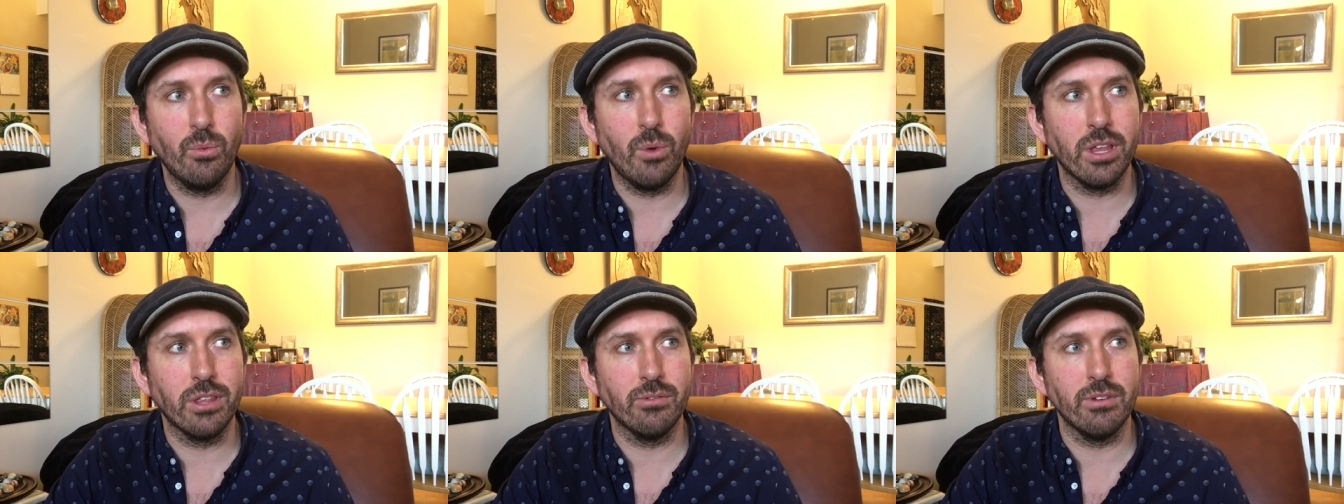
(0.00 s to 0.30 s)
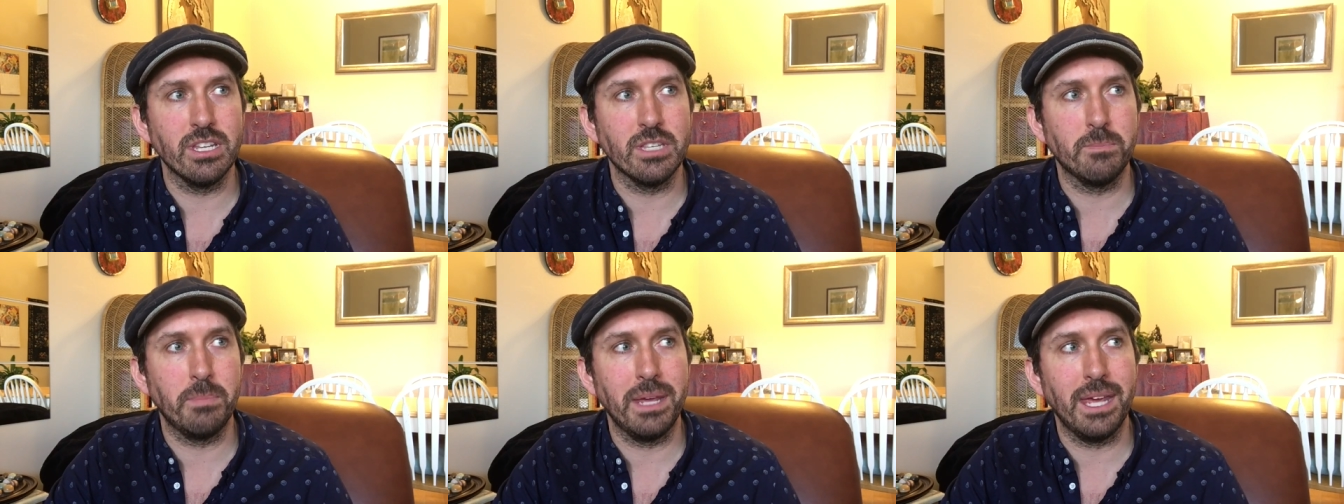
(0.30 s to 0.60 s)
Whether
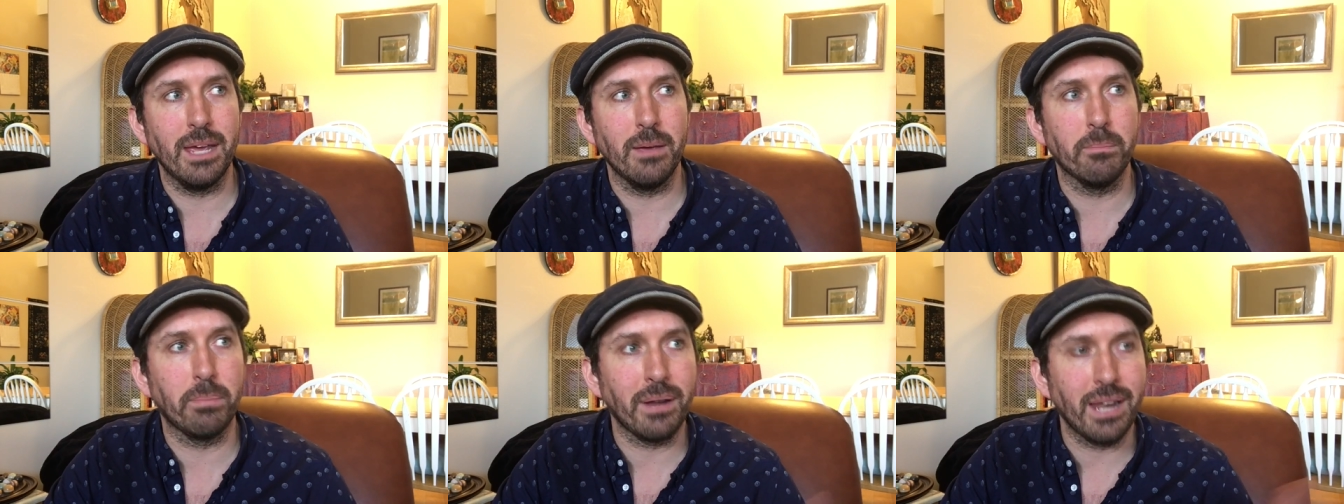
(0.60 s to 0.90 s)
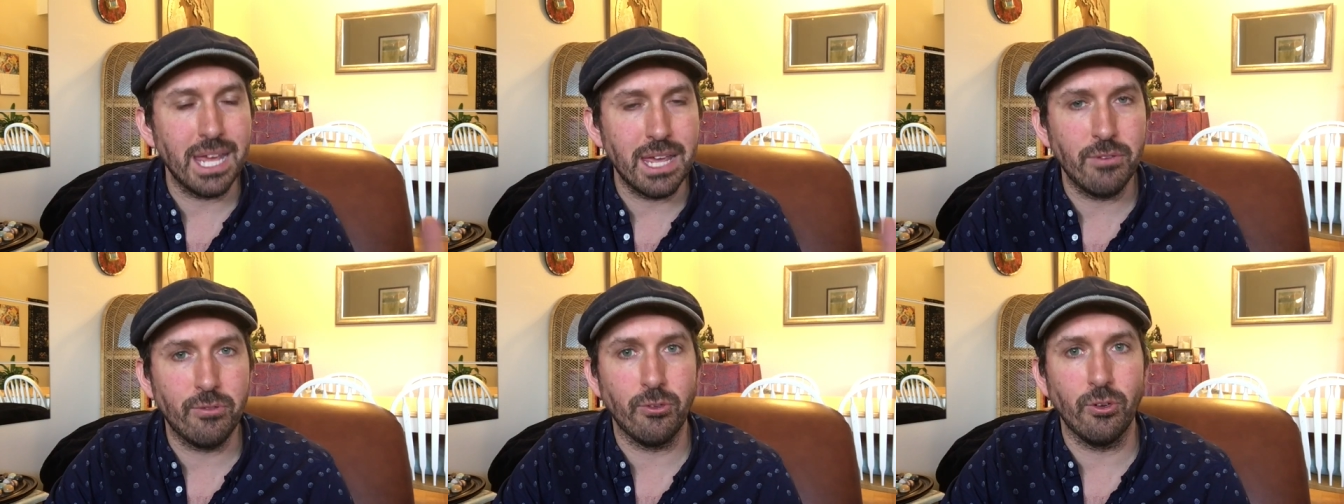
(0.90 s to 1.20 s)
it's being
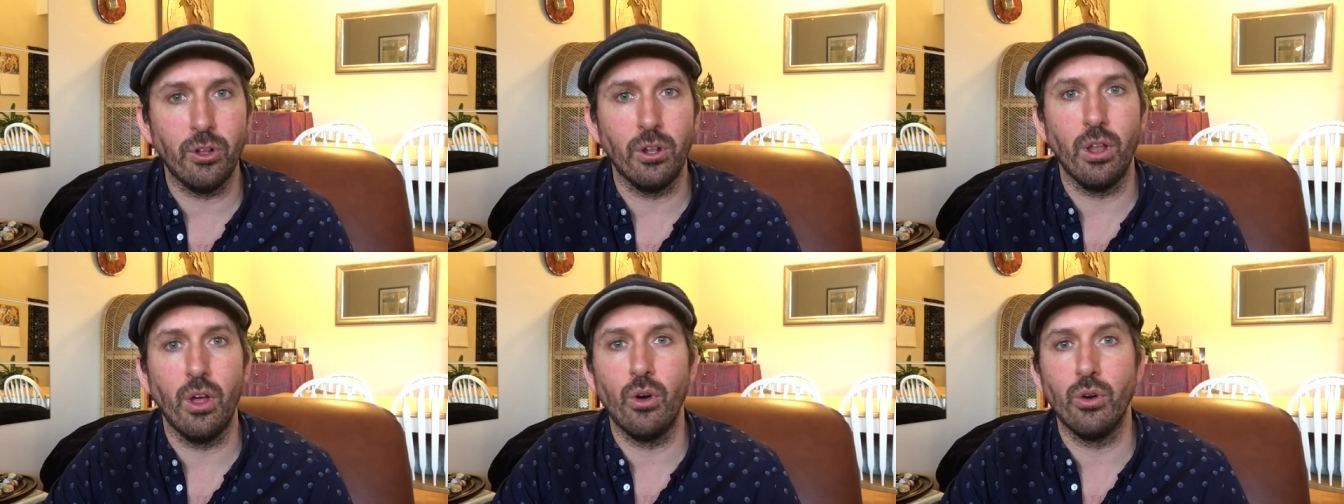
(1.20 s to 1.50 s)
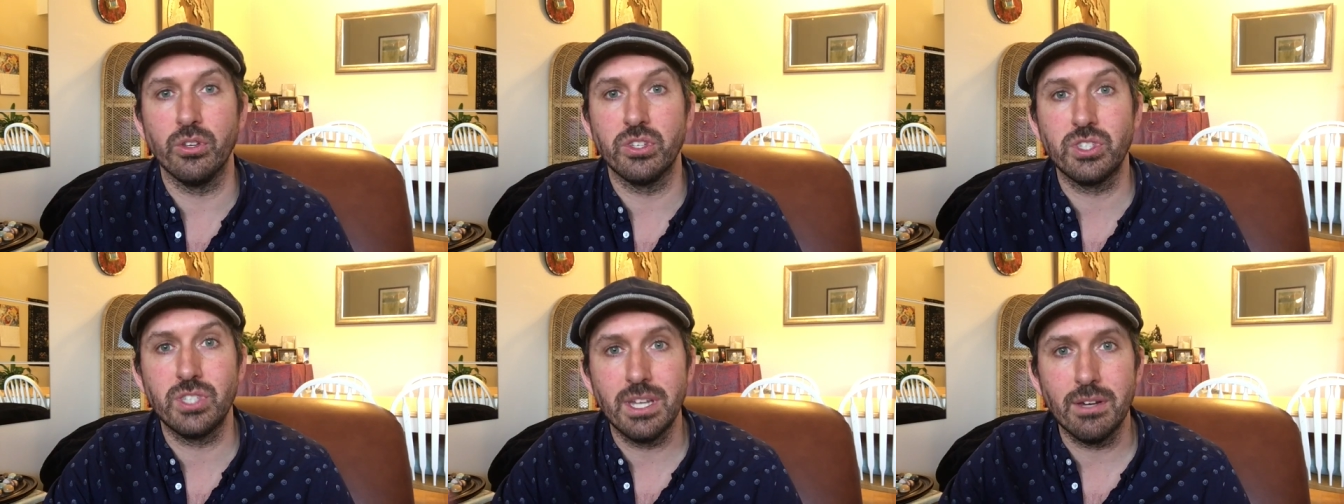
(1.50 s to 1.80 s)
playful
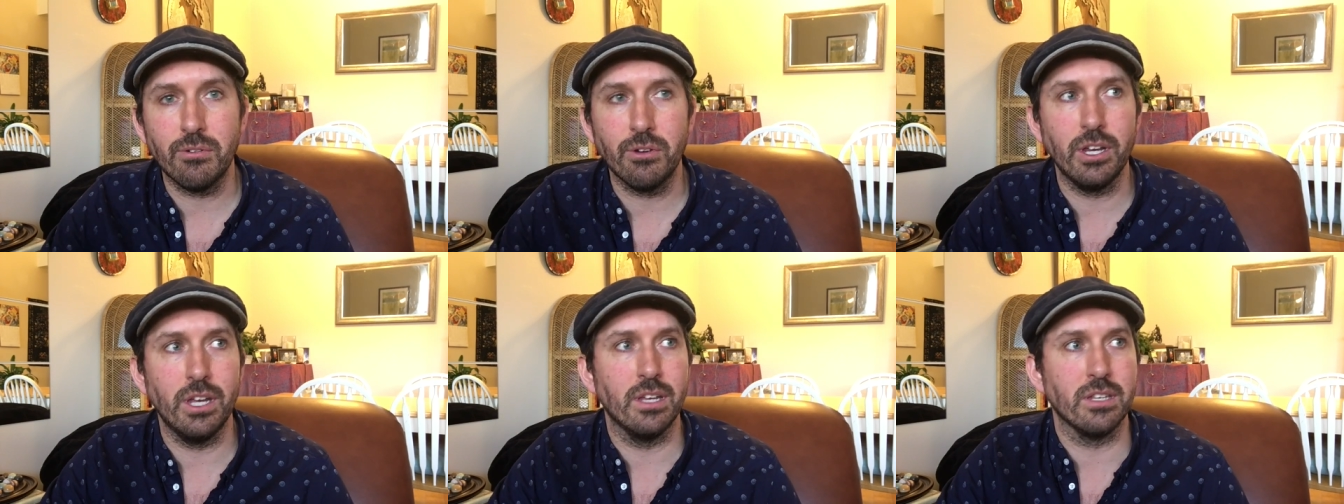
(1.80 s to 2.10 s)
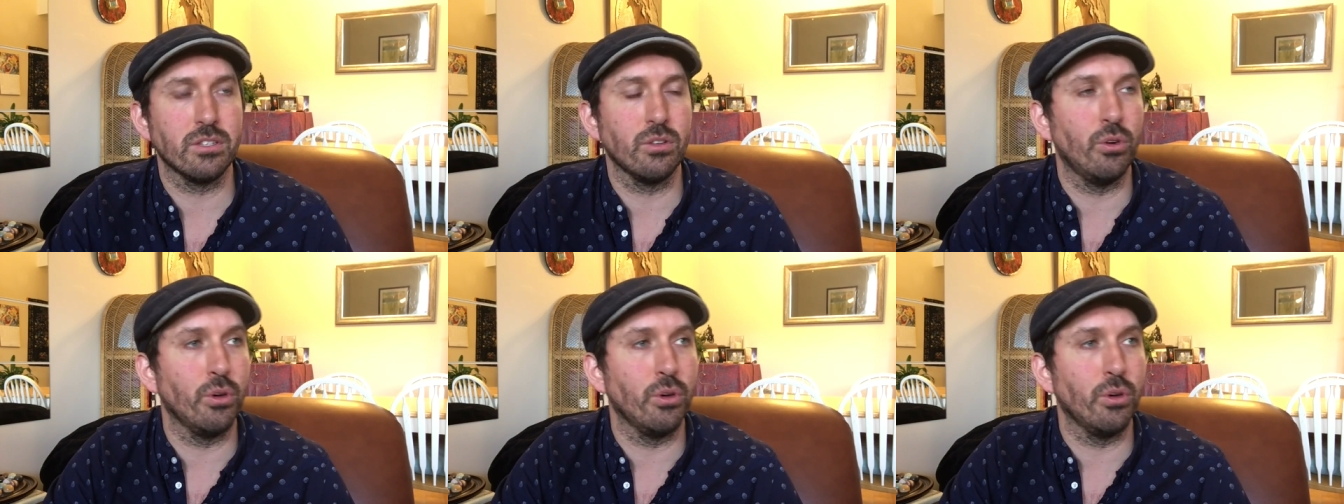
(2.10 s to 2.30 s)
or serious